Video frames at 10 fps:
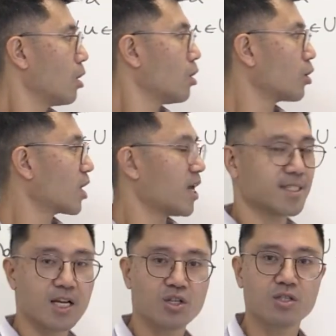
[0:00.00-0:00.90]

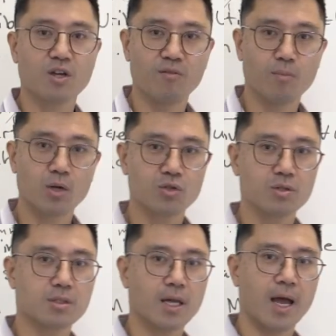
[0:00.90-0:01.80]
localizations of
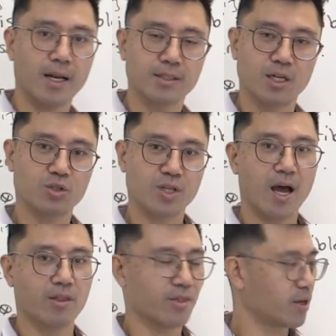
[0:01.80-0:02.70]
modules, and it tells you
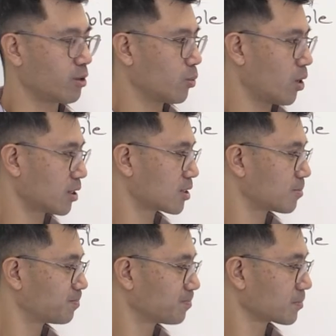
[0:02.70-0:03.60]
how the theory works.
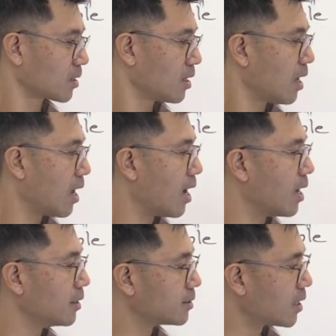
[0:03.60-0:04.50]

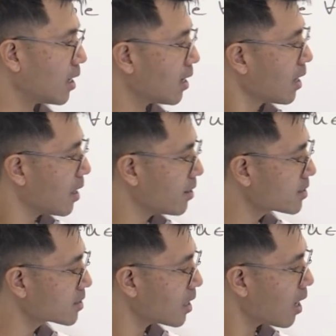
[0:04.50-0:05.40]
And
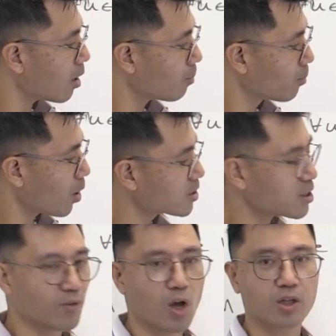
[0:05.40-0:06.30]
this
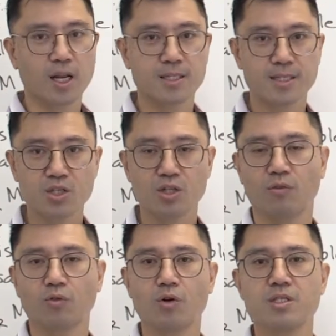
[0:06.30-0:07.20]
process of localization,
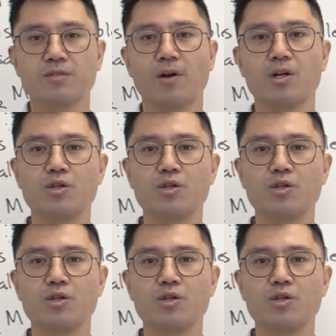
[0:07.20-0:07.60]
of course, is very